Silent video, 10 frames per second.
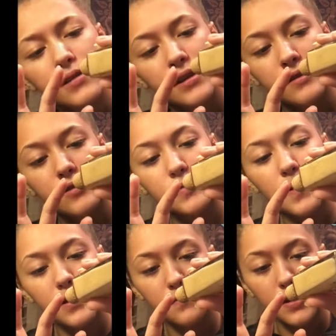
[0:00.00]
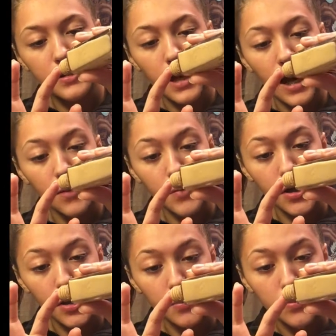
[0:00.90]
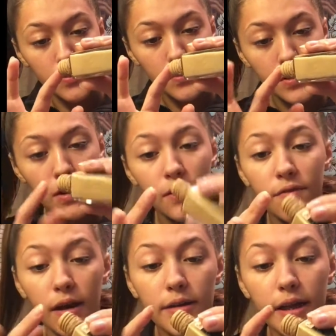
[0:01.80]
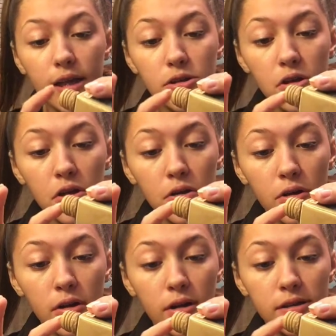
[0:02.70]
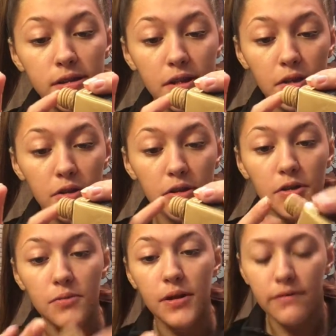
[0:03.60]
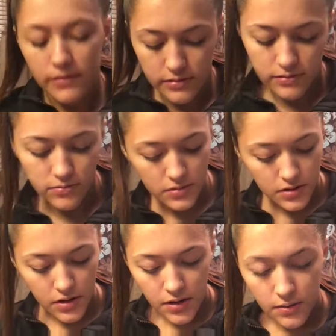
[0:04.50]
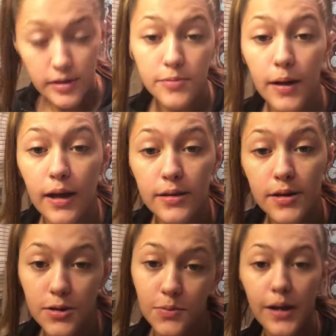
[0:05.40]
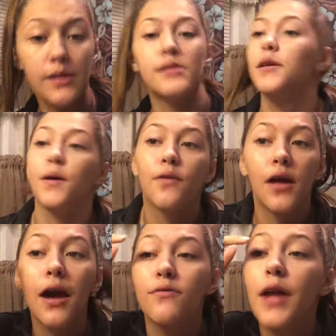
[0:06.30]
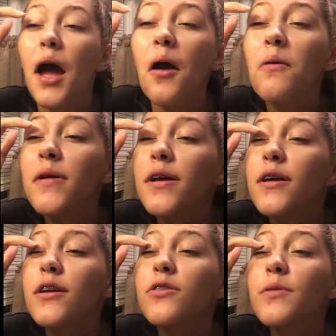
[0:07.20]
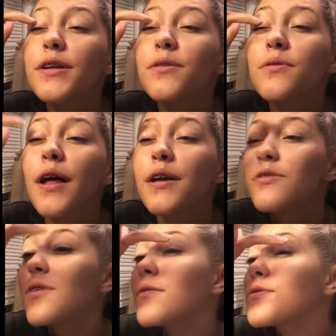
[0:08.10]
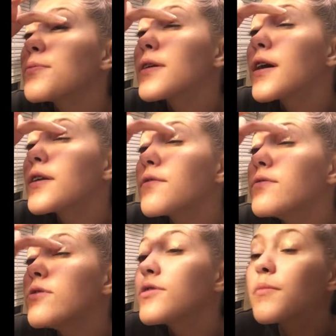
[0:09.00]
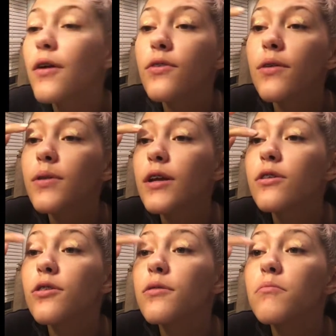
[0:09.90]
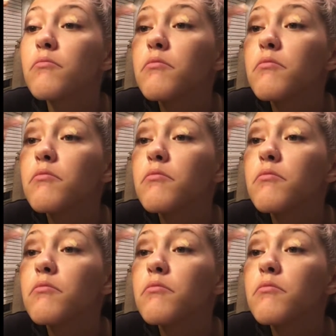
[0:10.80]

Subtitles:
This is part of like the eye makeup. Foundation or concealer, whatever works best, because my concealer that I have now is way too light, so I've just been kind of using that foundation.